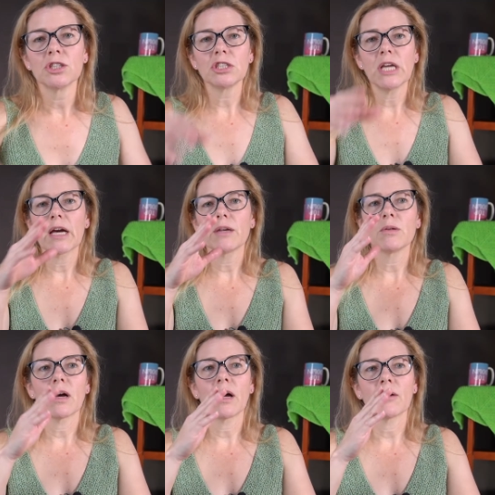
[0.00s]

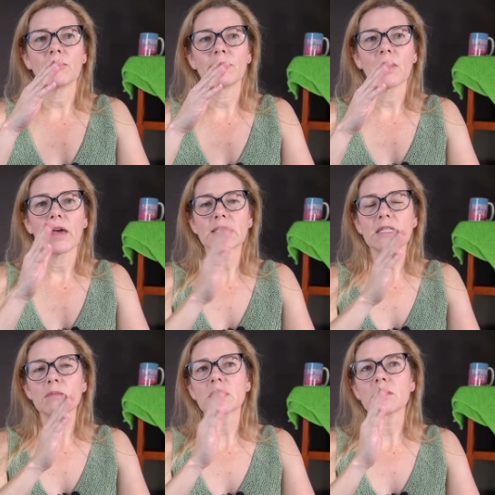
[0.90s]
had, it
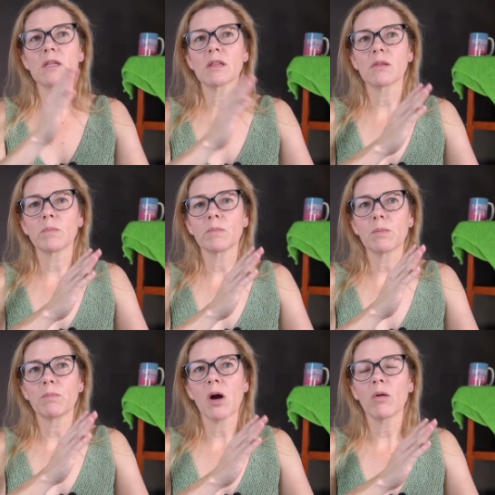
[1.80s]
seems to me that the
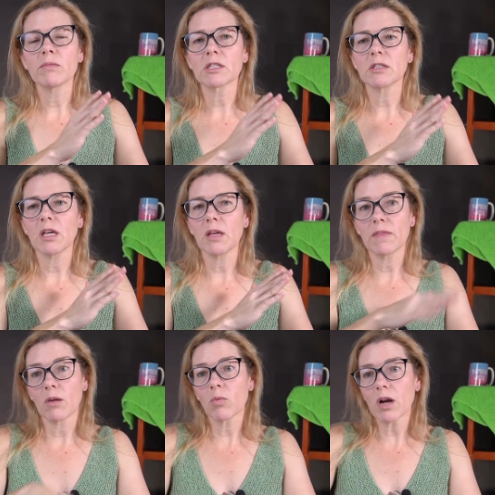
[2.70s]
poems
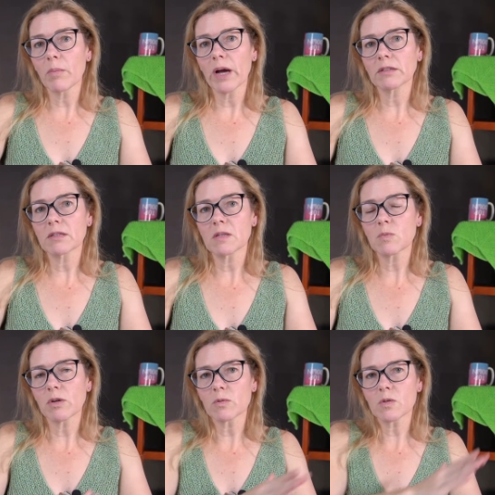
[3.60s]
that were compiled in this
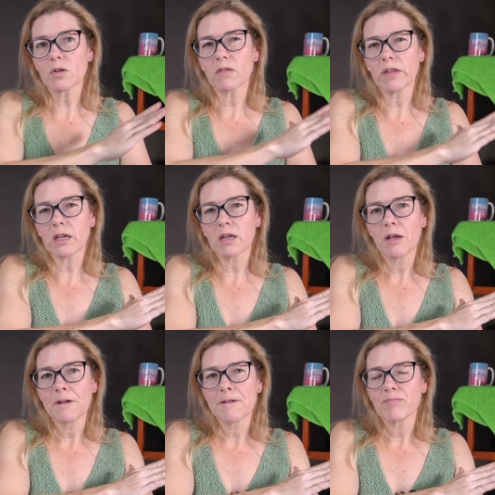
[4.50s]
book were sort of like,
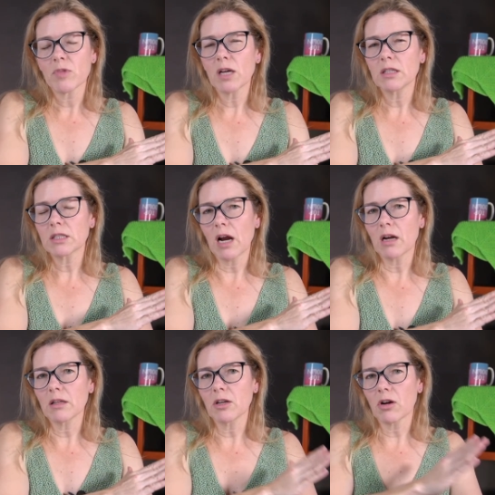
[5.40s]
not
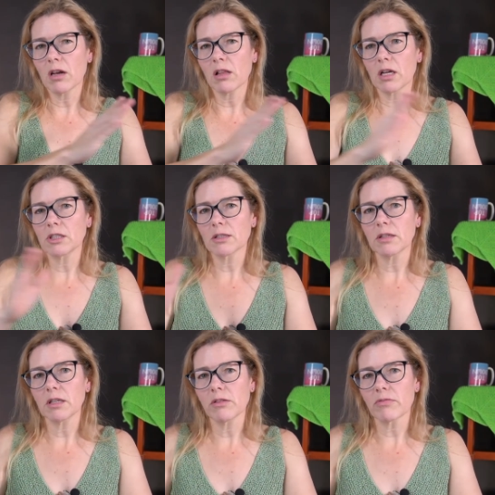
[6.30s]
entirely
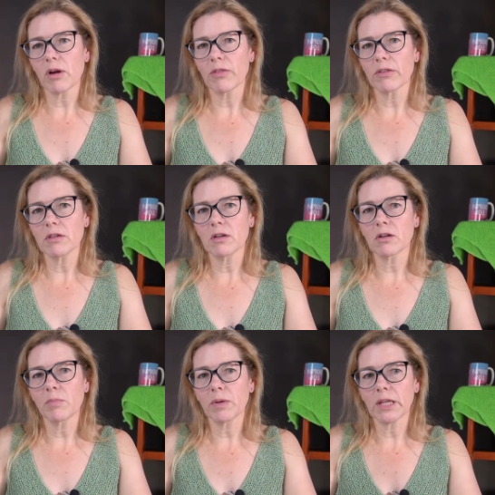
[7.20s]
chronologically throughout the
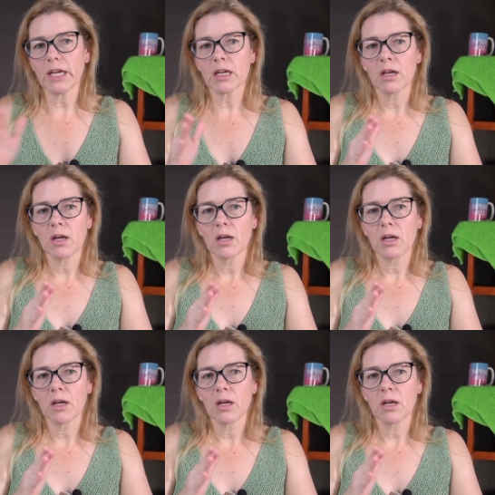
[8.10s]
year, but like